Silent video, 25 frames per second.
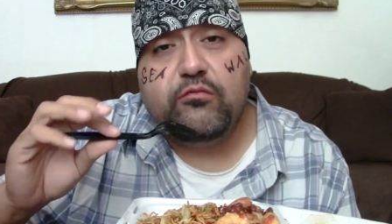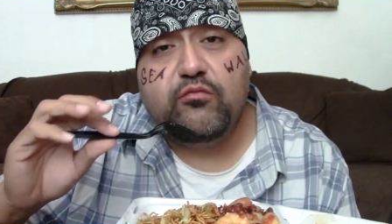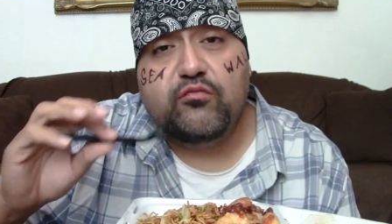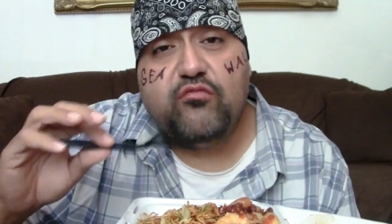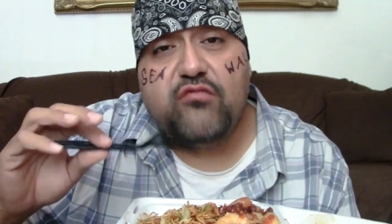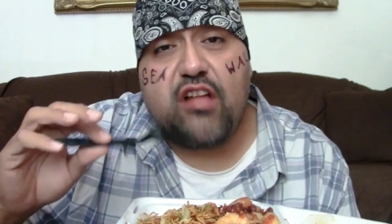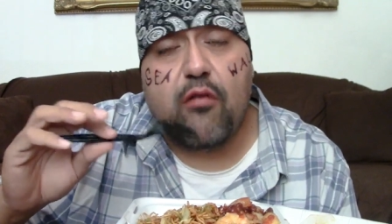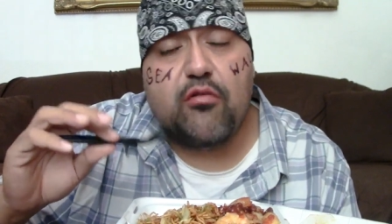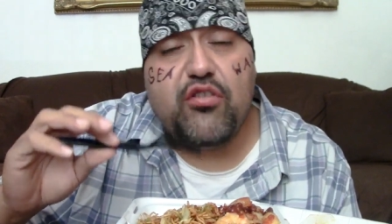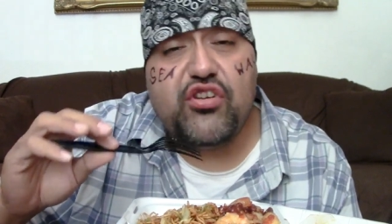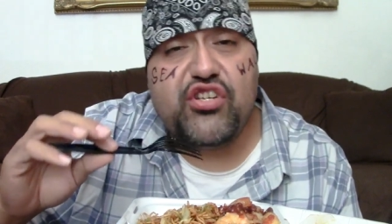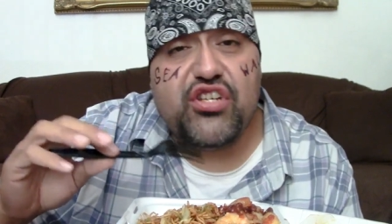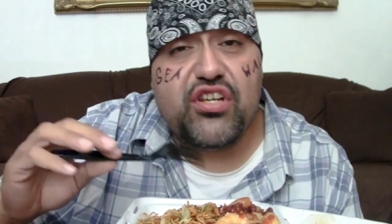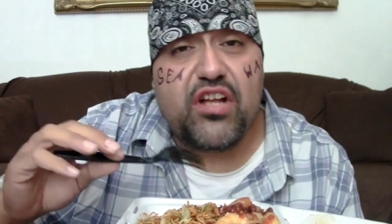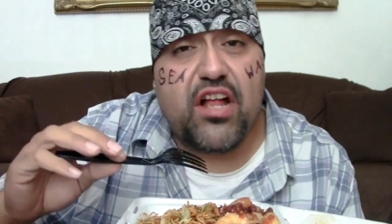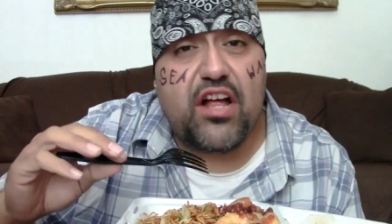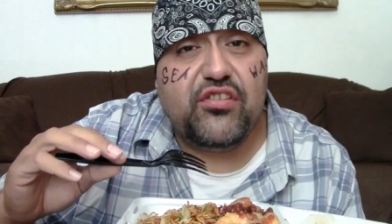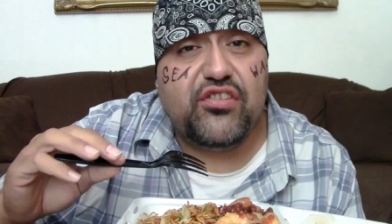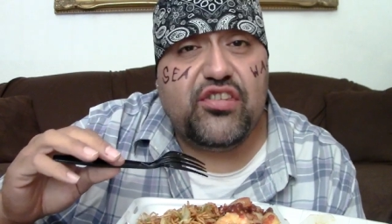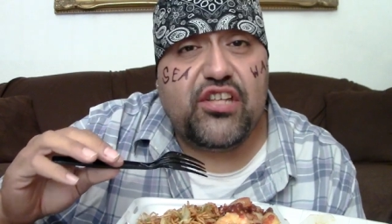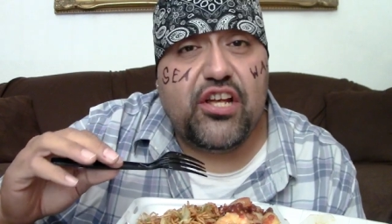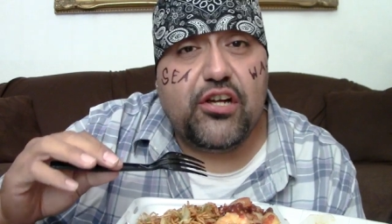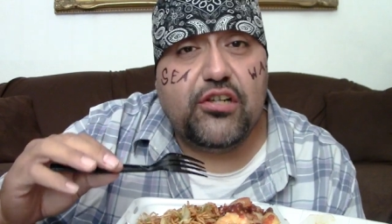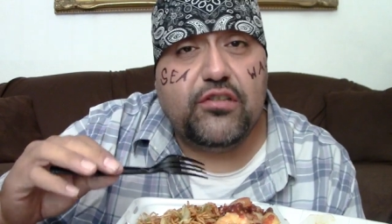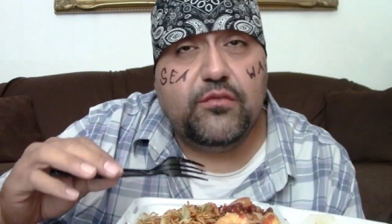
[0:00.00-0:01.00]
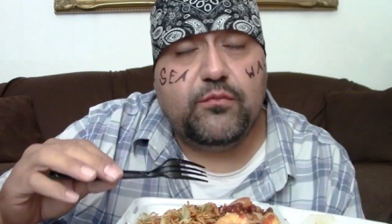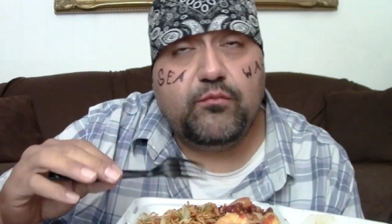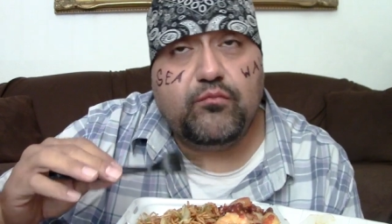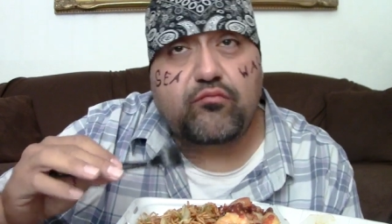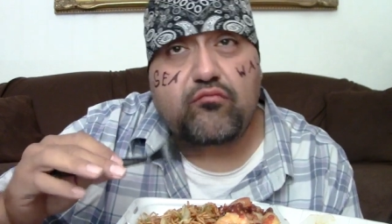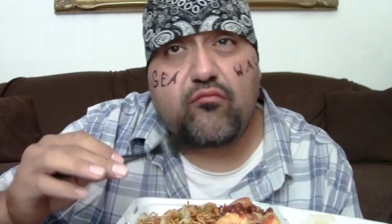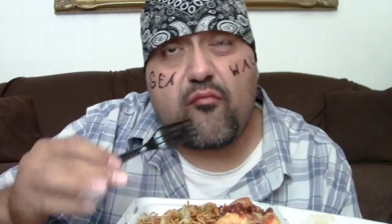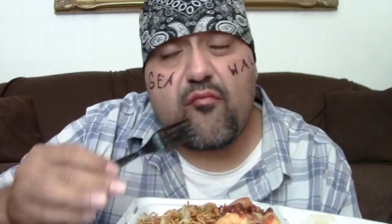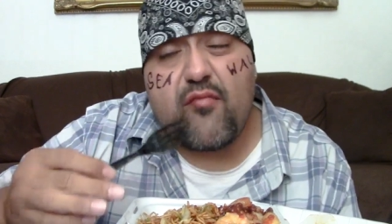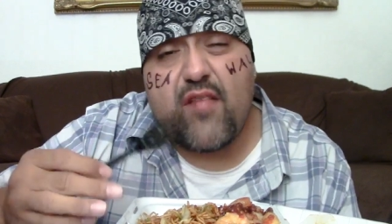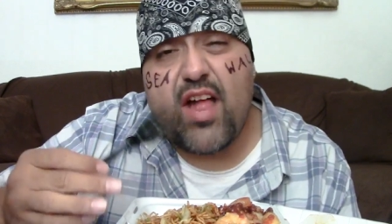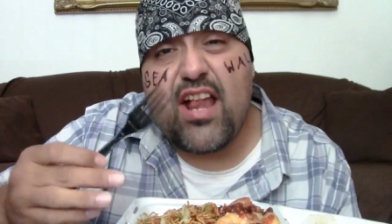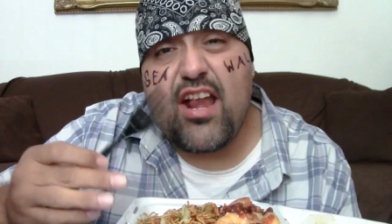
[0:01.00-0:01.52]
I would chill out there,
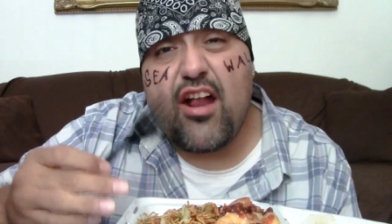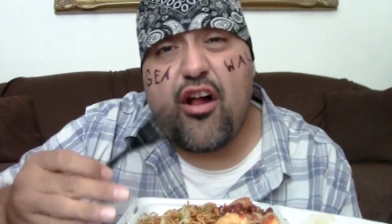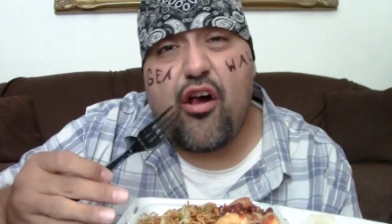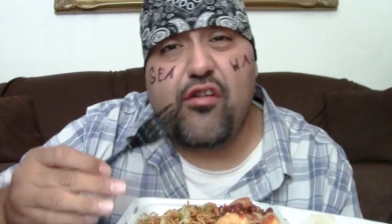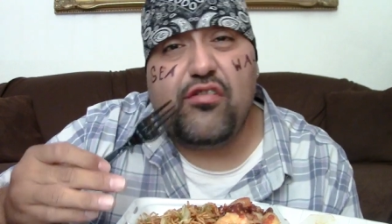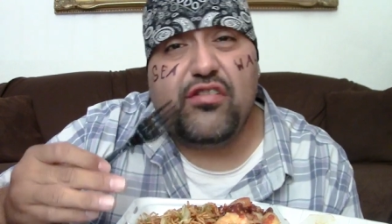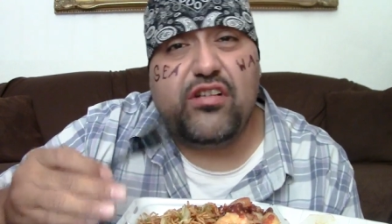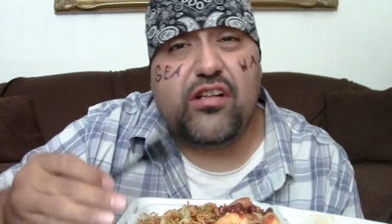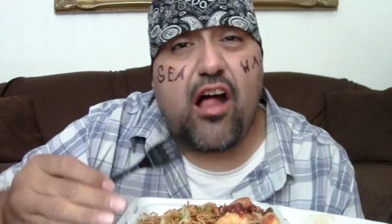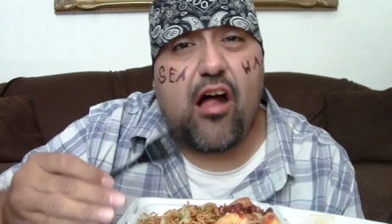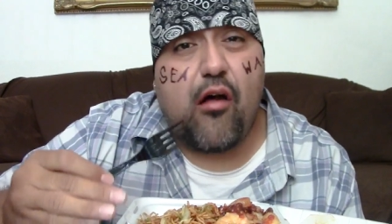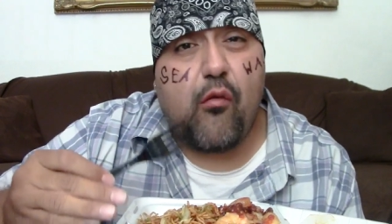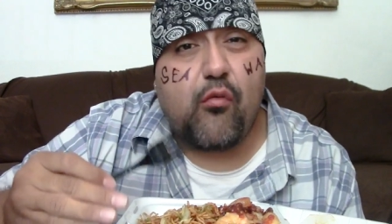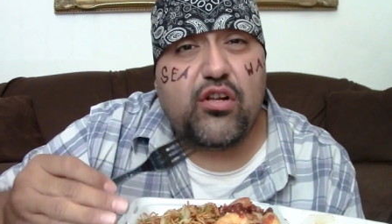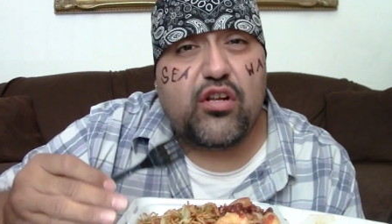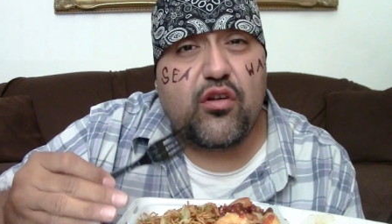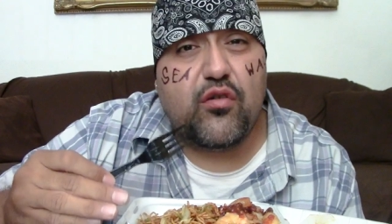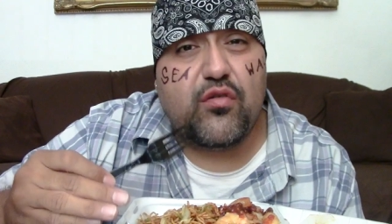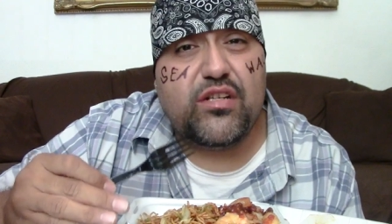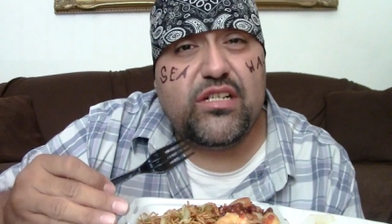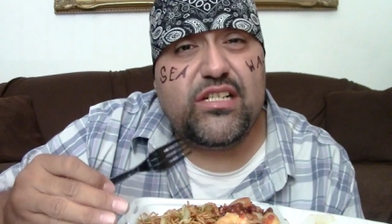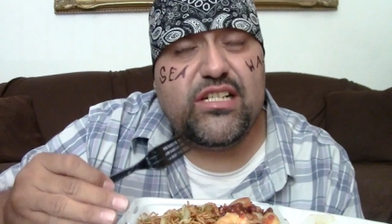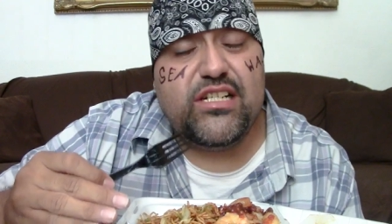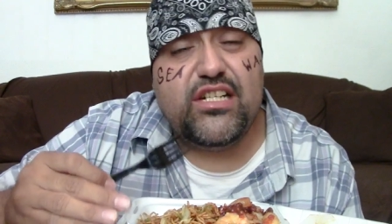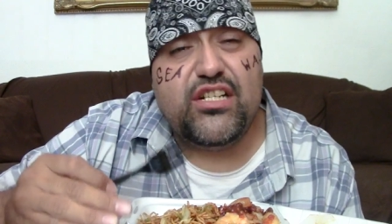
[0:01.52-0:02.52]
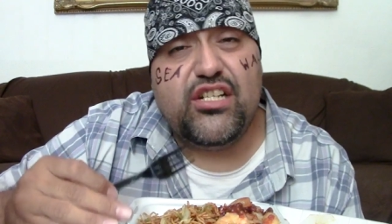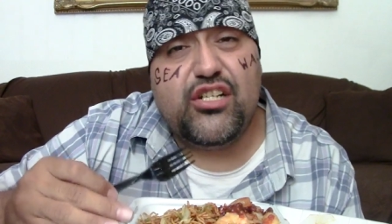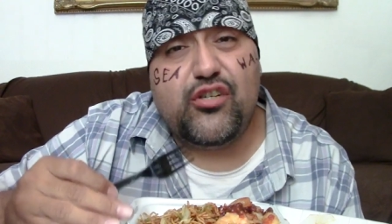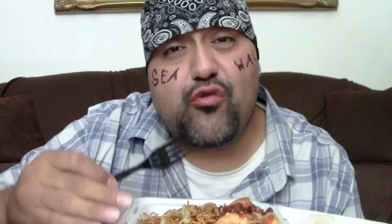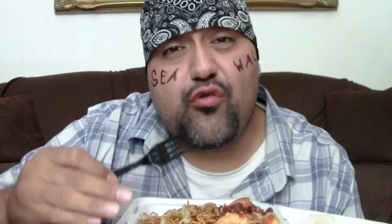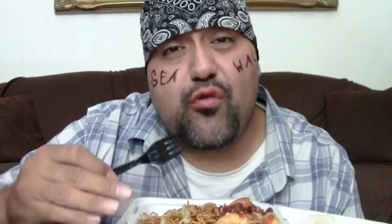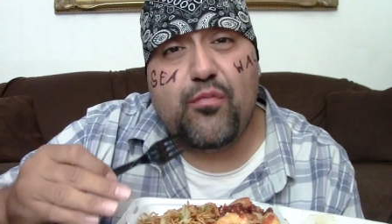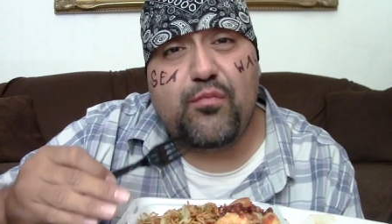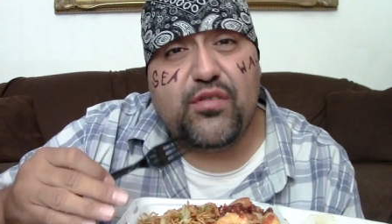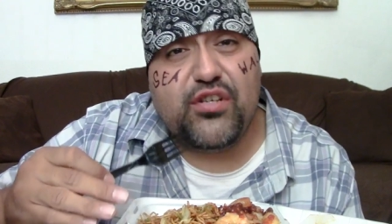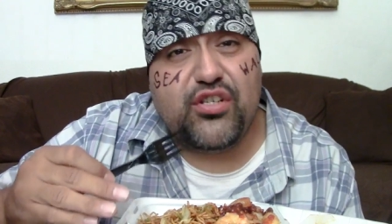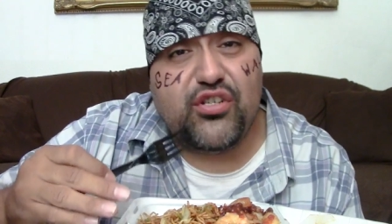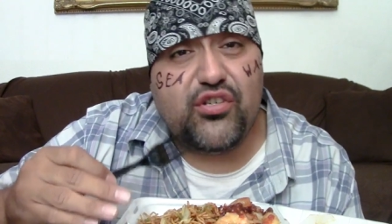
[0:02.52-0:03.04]
and I would, I would always see this
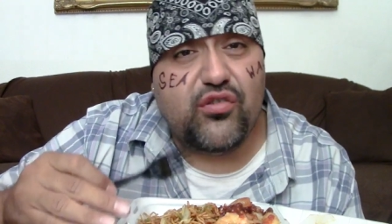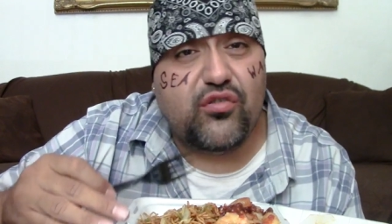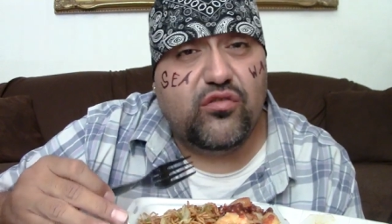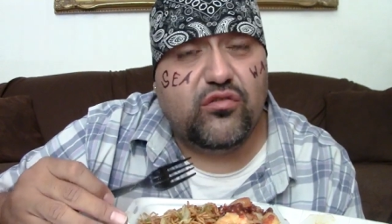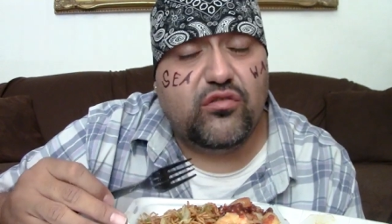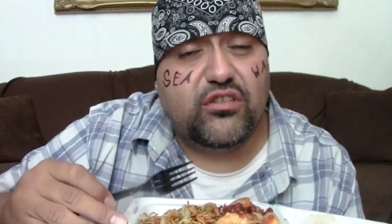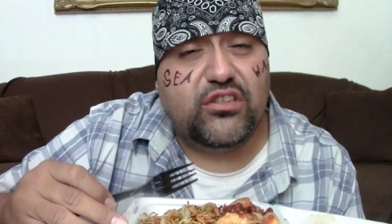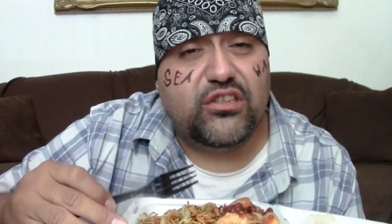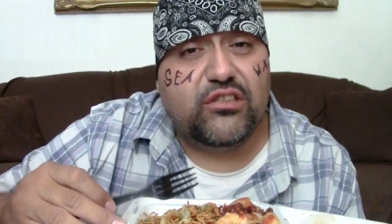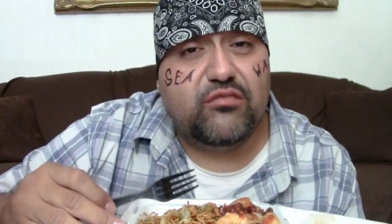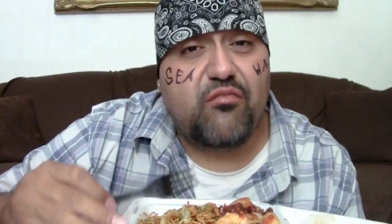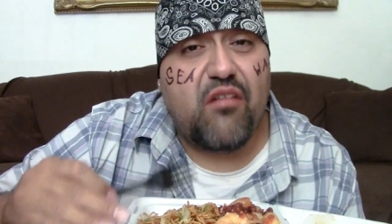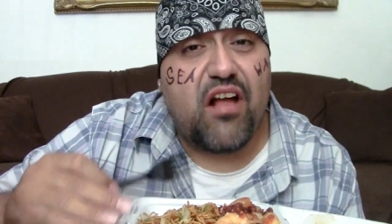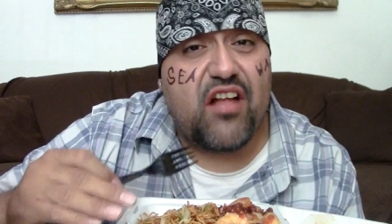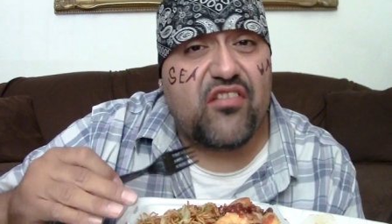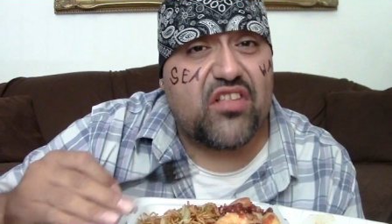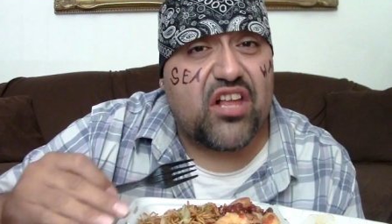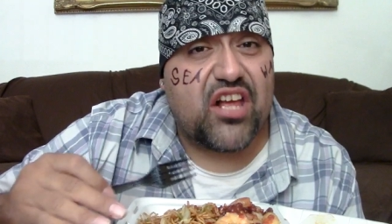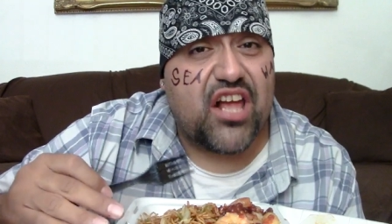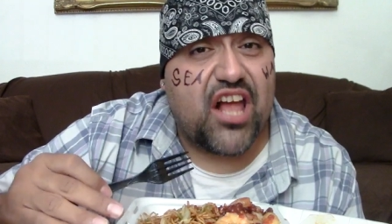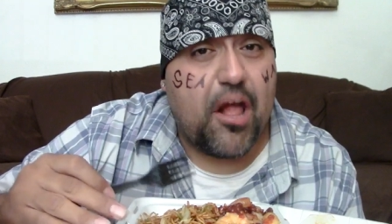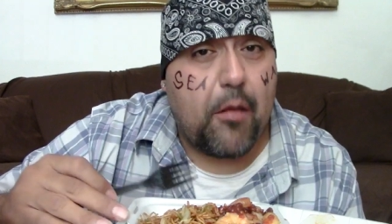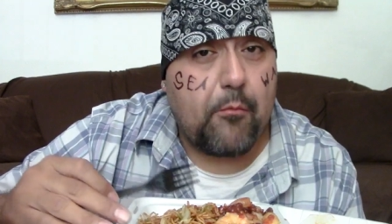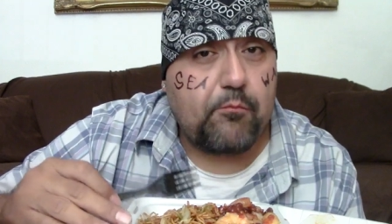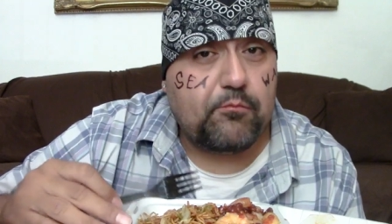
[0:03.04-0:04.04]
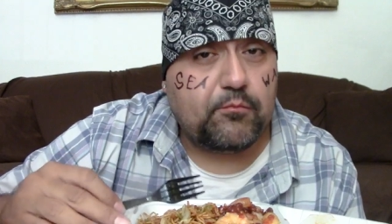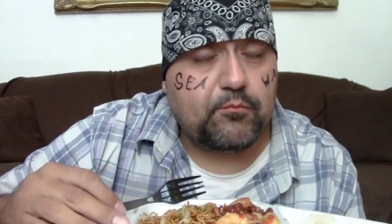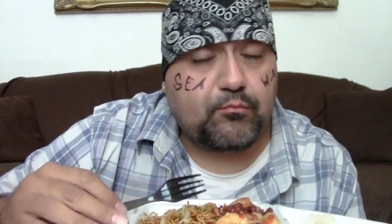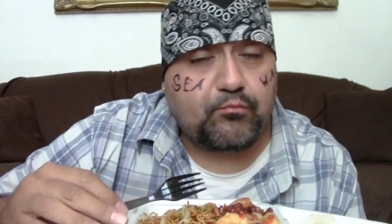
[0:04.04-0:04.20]
group of dudes at the game,